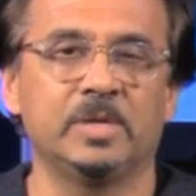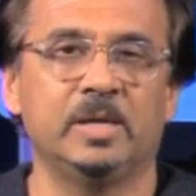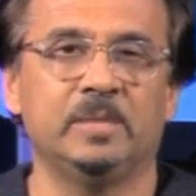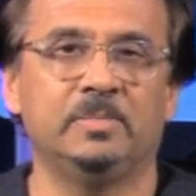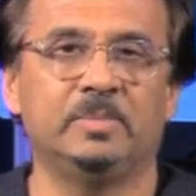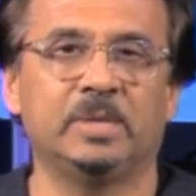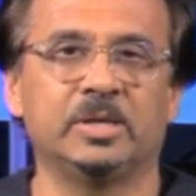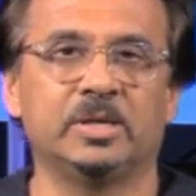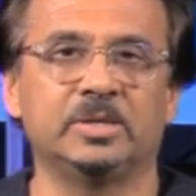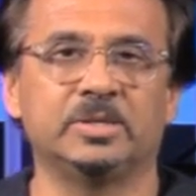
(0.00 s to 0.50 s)

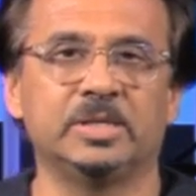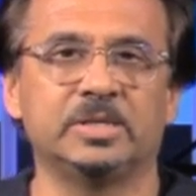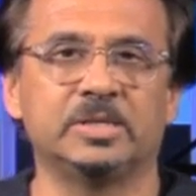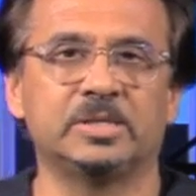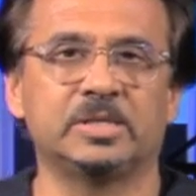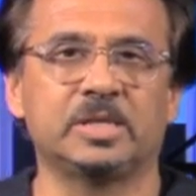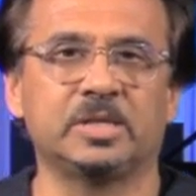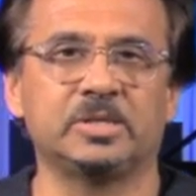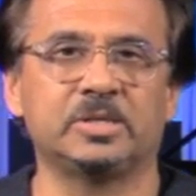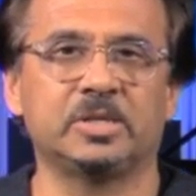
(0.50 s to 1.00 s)
Because it's
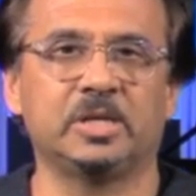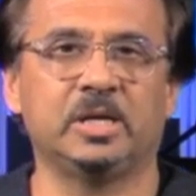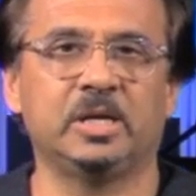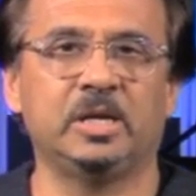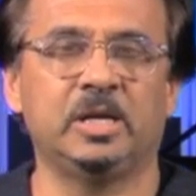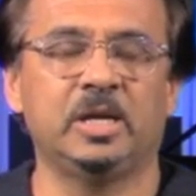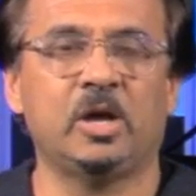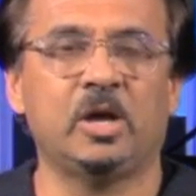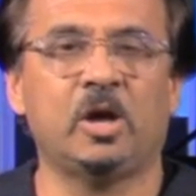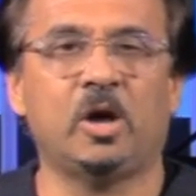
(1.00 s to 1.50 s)
such a
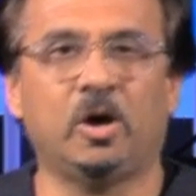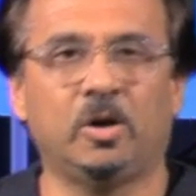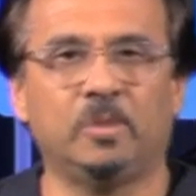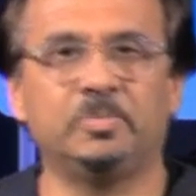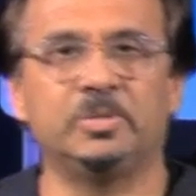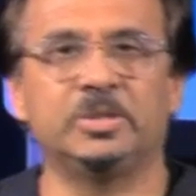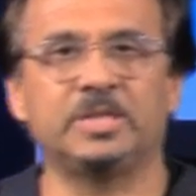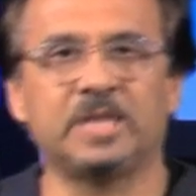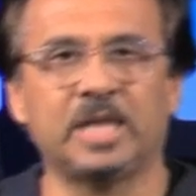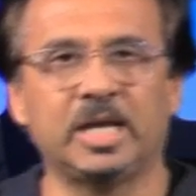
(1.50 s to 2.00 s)
hot
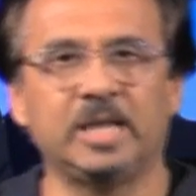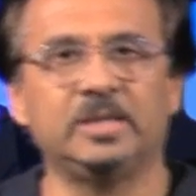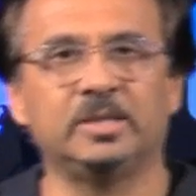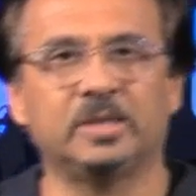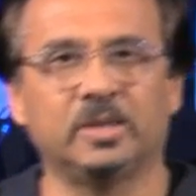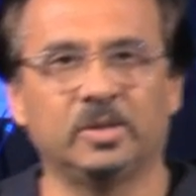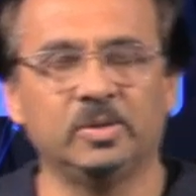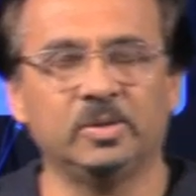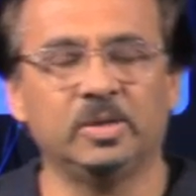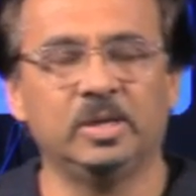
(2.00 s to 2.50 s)

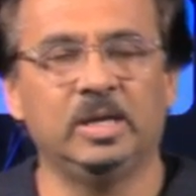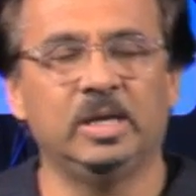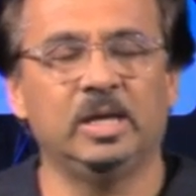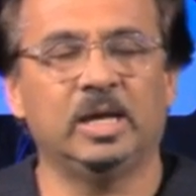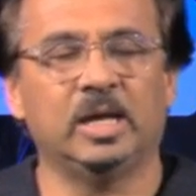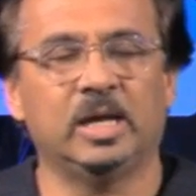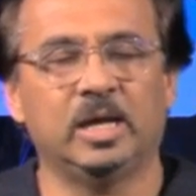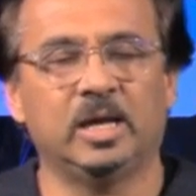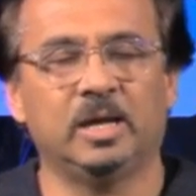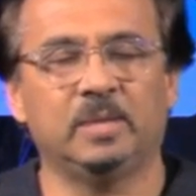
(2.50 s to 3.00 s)
potato,
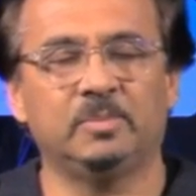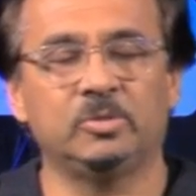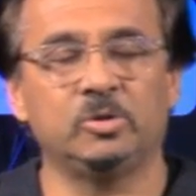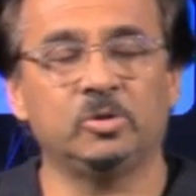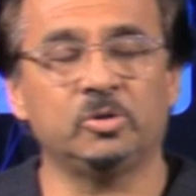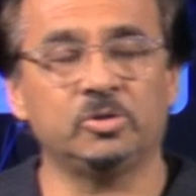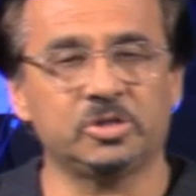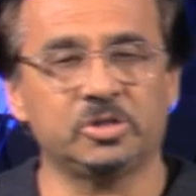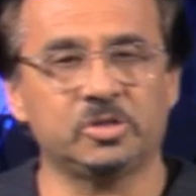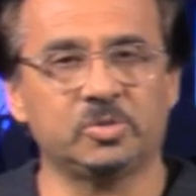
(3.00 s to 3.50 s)

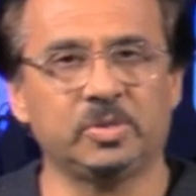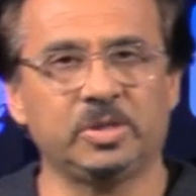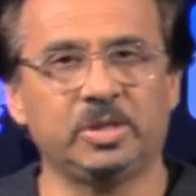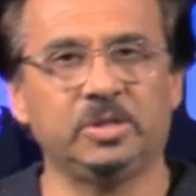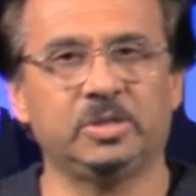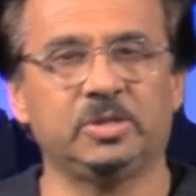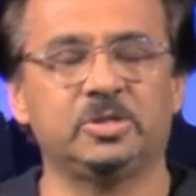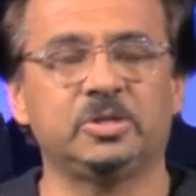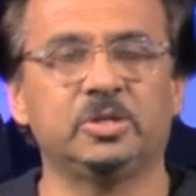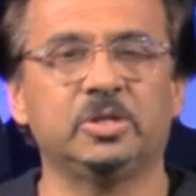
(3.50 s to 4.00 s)
not just
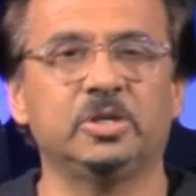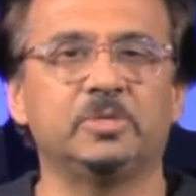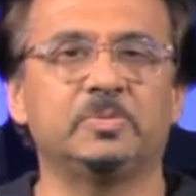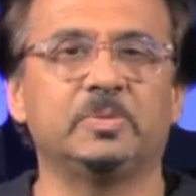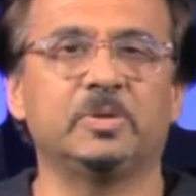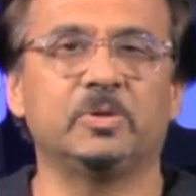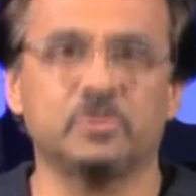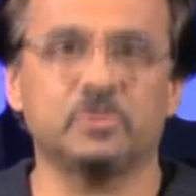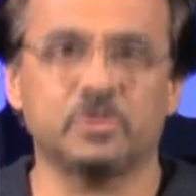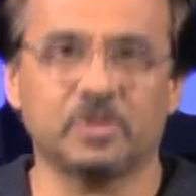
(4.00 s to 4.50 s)
within the church,
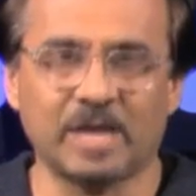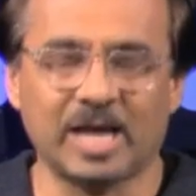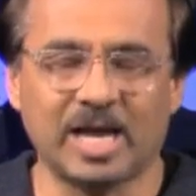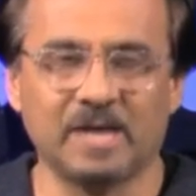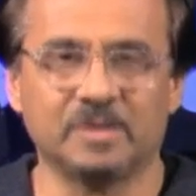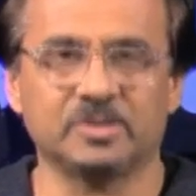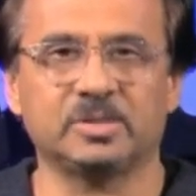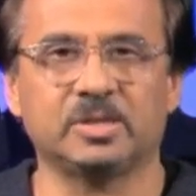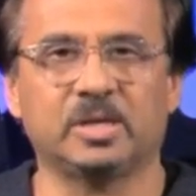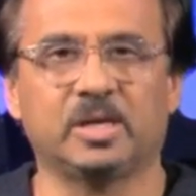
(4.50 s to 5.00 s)
but also
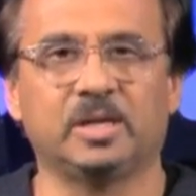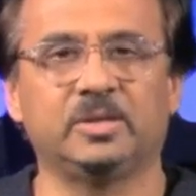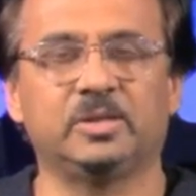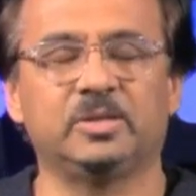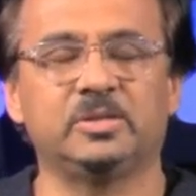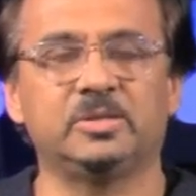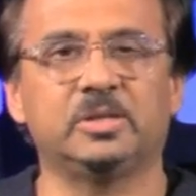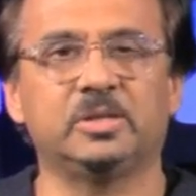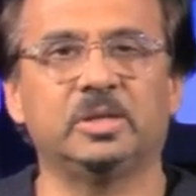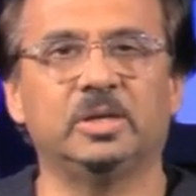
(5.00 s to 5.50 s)
outside the
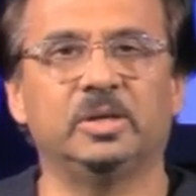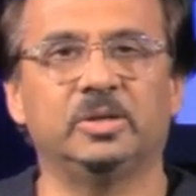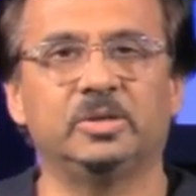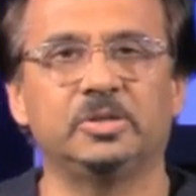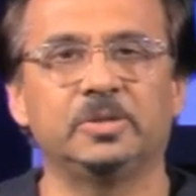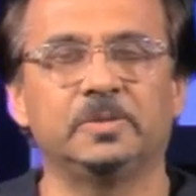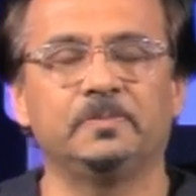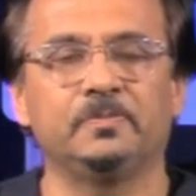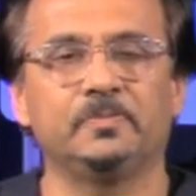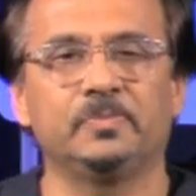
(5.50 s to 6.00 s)

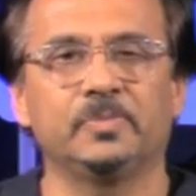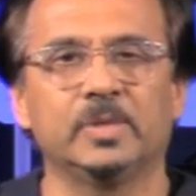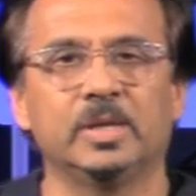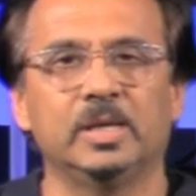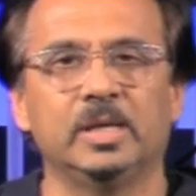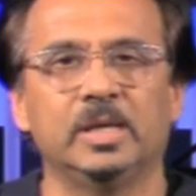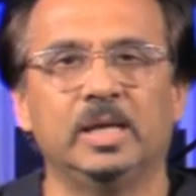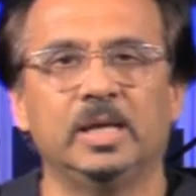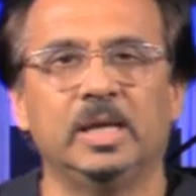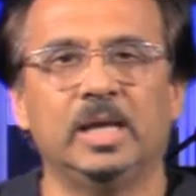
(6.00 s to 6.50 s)
church.
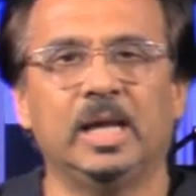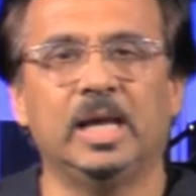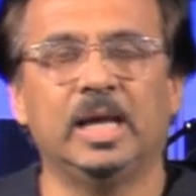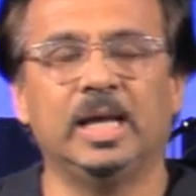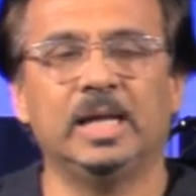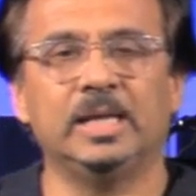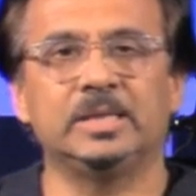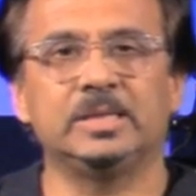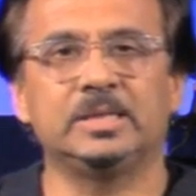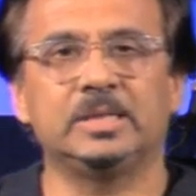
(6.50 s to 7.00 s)

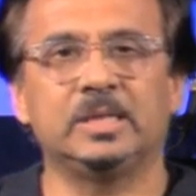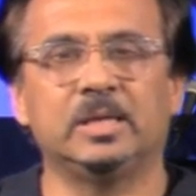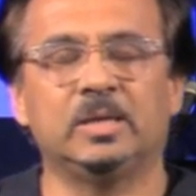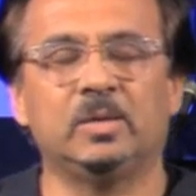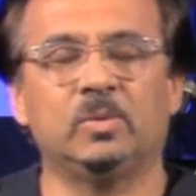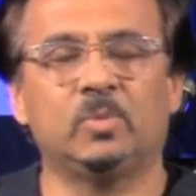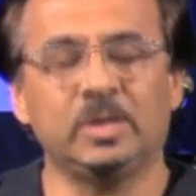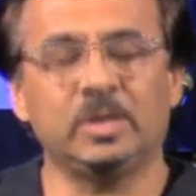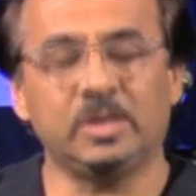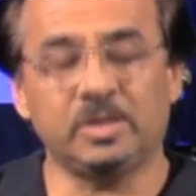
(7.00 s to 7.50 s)
And
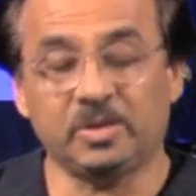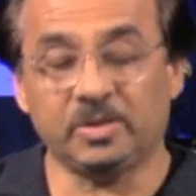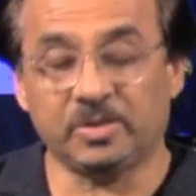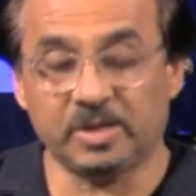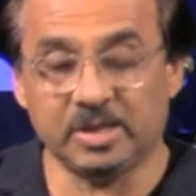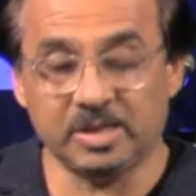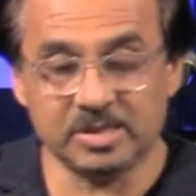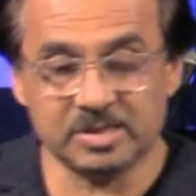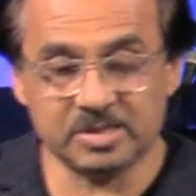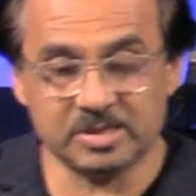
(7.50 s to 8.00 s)
one of the
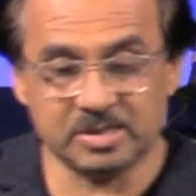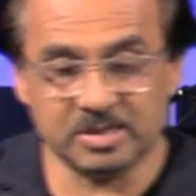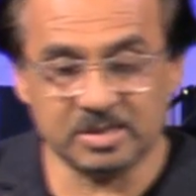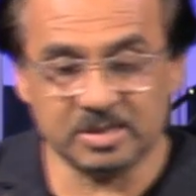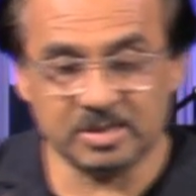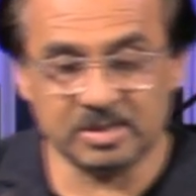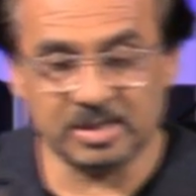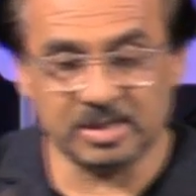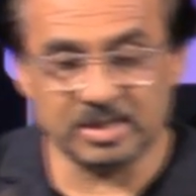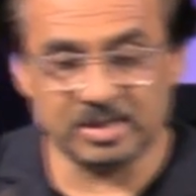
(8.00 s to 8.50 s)
things
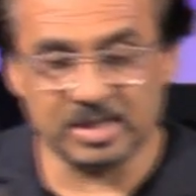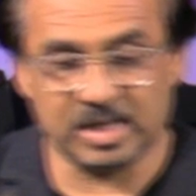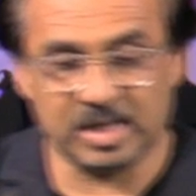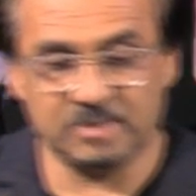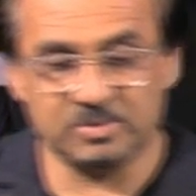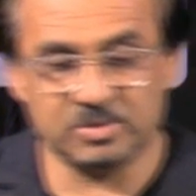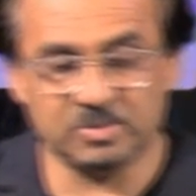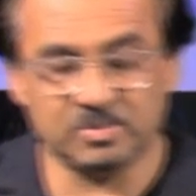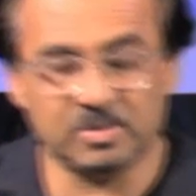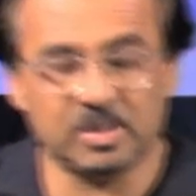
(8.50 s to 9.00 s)
that
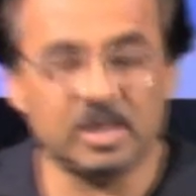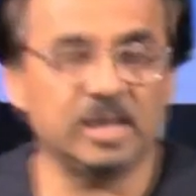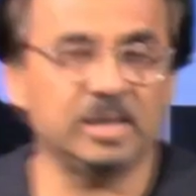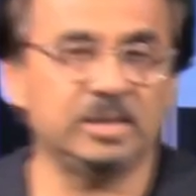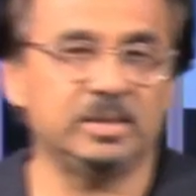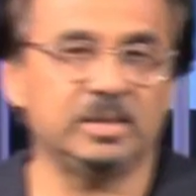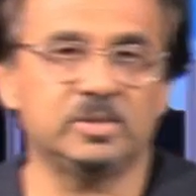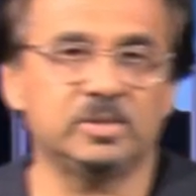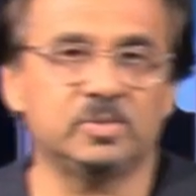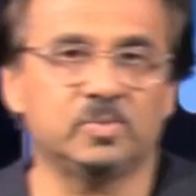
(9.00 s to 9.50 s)
came to
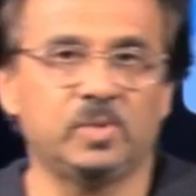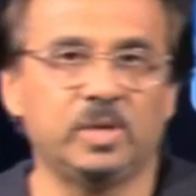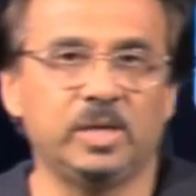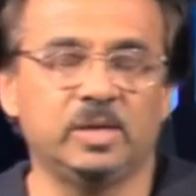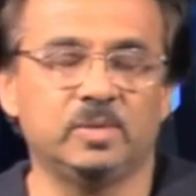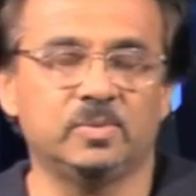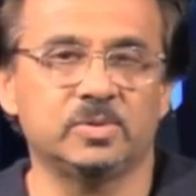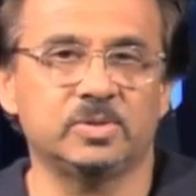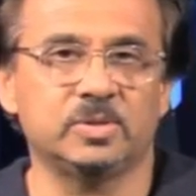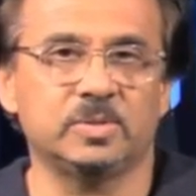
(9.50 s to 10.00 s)
mind this
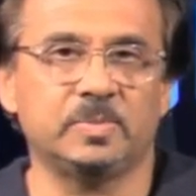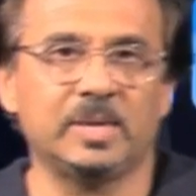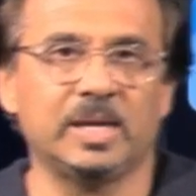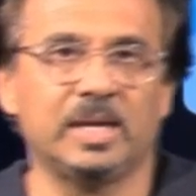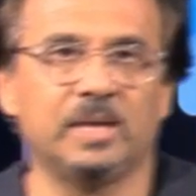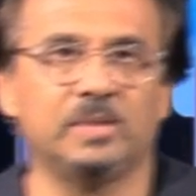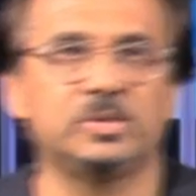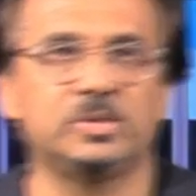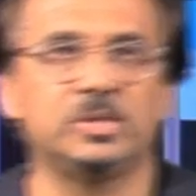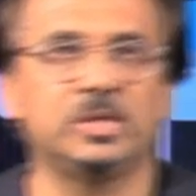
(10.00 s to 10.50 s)
week was
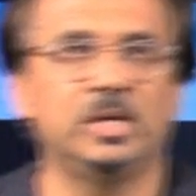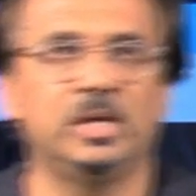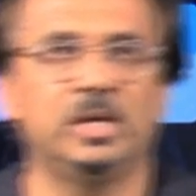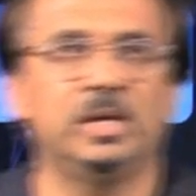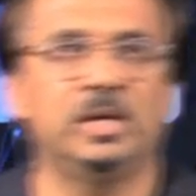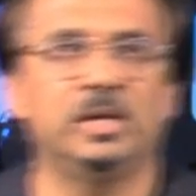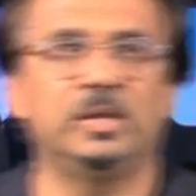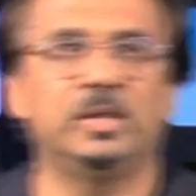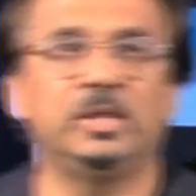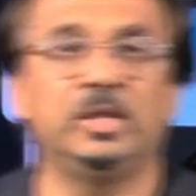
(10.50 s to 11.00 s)
about
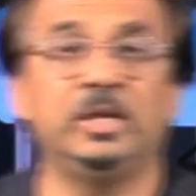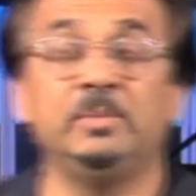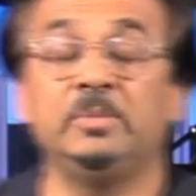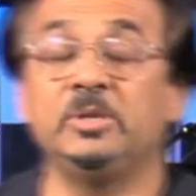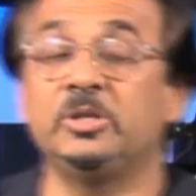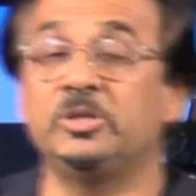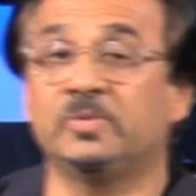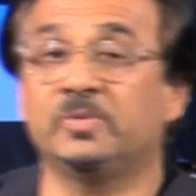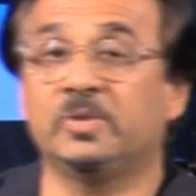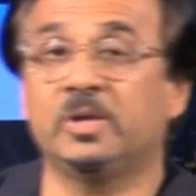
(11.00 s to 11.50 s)
the
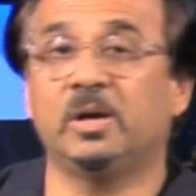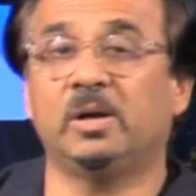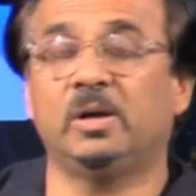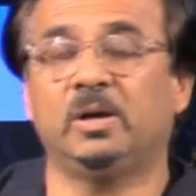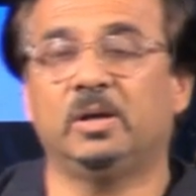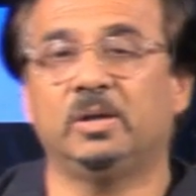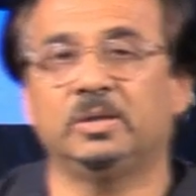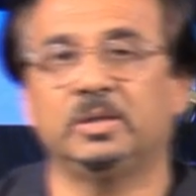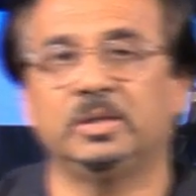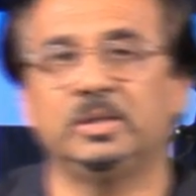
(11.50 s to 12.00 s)
image of
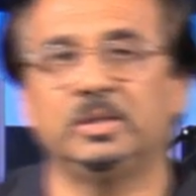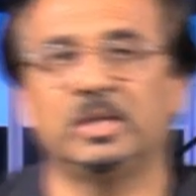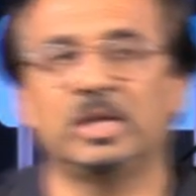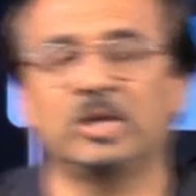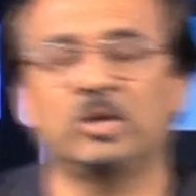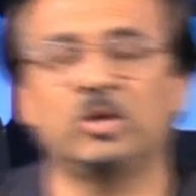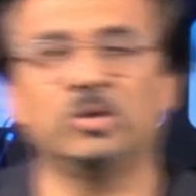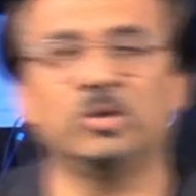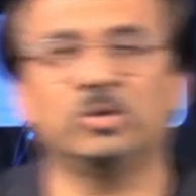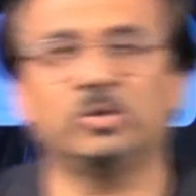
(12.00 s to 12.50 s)
God, and
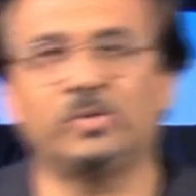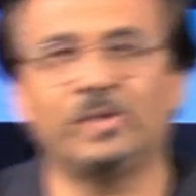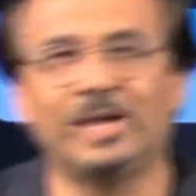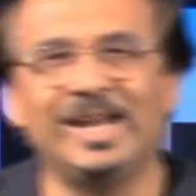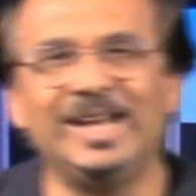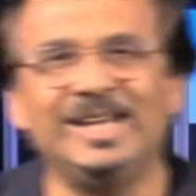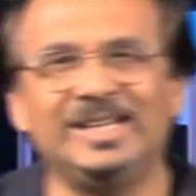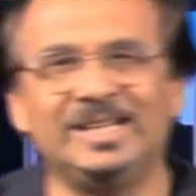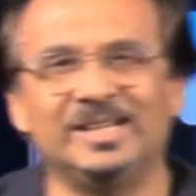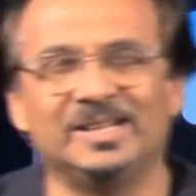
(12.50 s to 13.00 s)
God
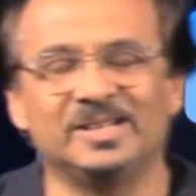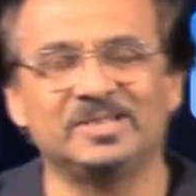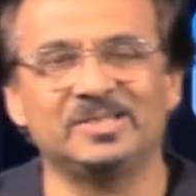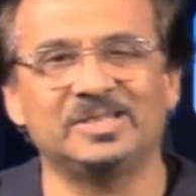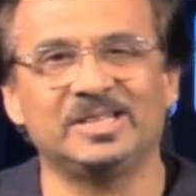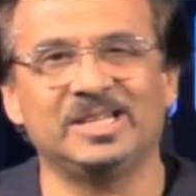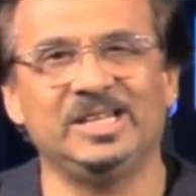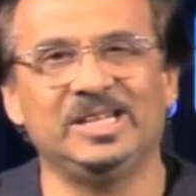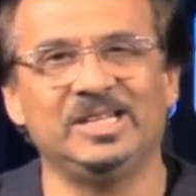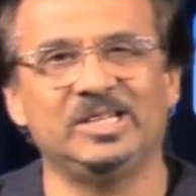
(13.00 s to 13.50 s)
created us
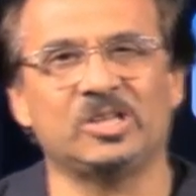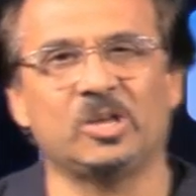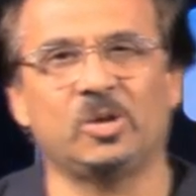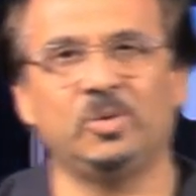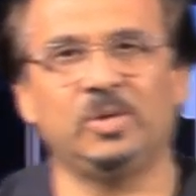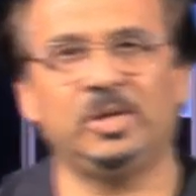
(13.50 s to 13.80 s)
in his own